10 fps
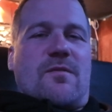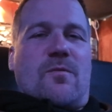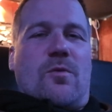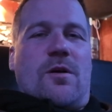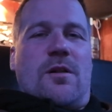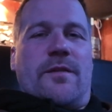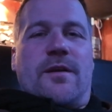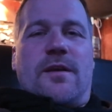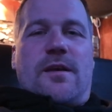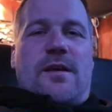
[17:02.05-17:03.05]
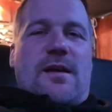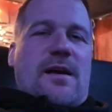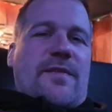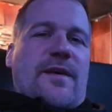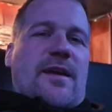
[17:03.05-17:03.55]
world,
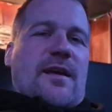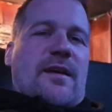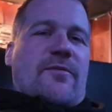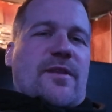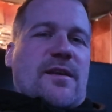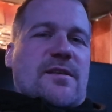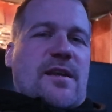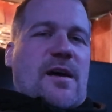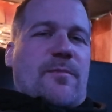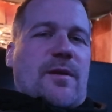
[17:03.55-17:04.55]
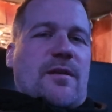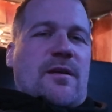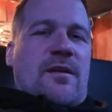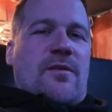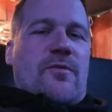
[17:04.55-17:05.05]
and they get everything set up
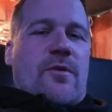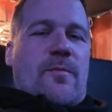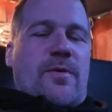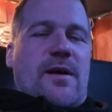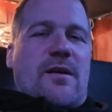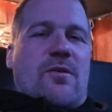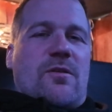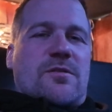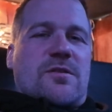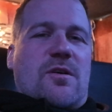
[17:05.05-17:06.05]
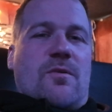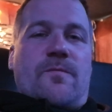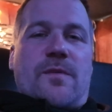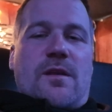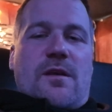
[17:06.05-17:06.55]
in Europe also.
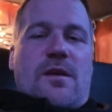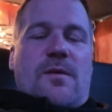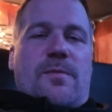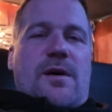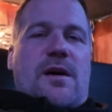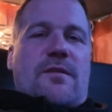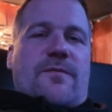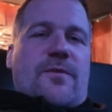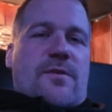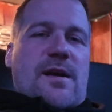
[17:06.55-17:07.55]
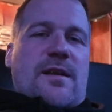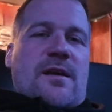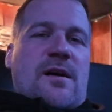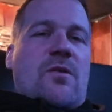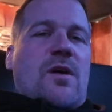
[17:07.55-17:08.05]
But for right
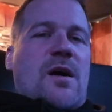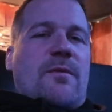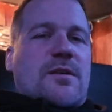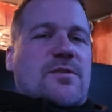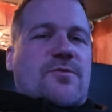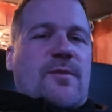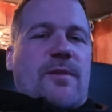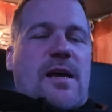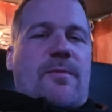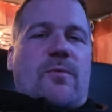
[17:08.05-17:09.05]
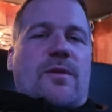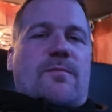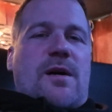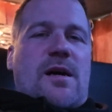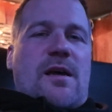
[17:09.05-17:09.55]
now, I'm extremely happy with
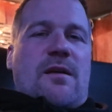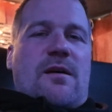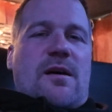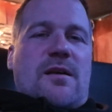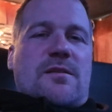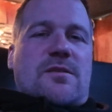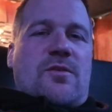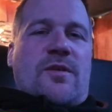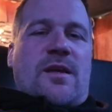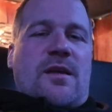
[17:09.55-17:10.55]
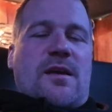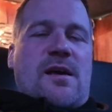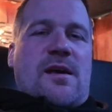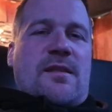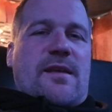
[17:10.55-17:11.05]
my Sony,
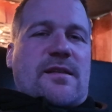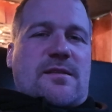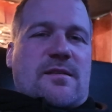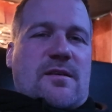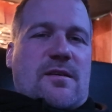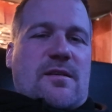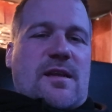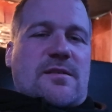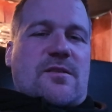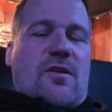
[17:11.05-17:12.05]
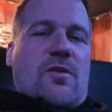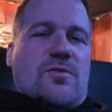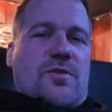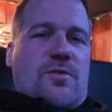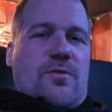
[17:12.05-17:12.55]
and that's the
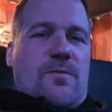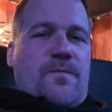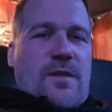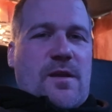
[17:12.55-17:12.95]
go-to